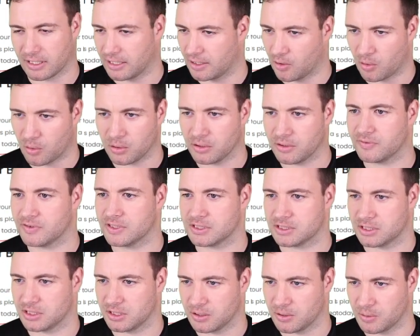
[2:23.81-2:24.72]
All of it's
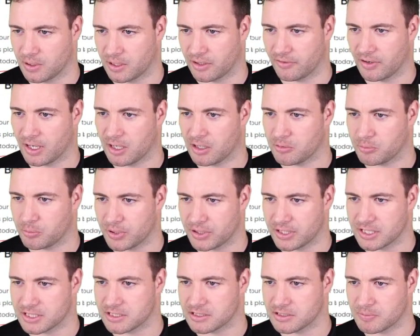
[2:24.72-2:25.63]
the URL, but
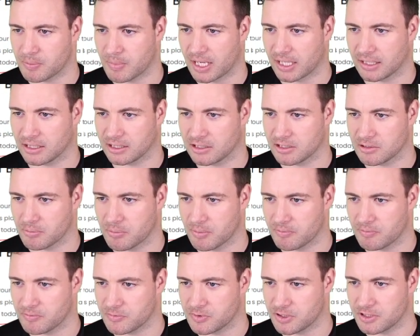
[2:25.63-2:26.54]
this is mainly
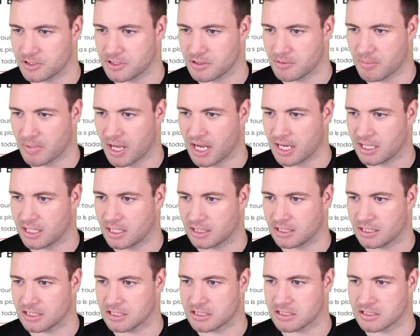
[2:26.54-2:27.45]
the domain,
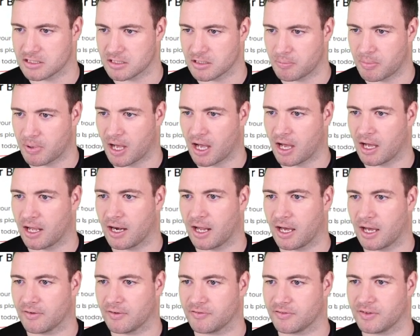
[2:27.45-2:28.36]
and this is the part
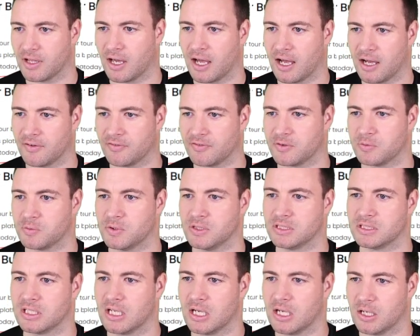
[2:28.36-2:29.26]

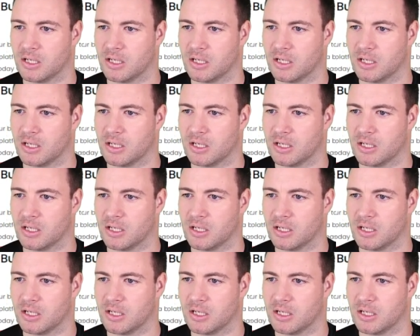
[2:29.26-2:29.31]
afterwards,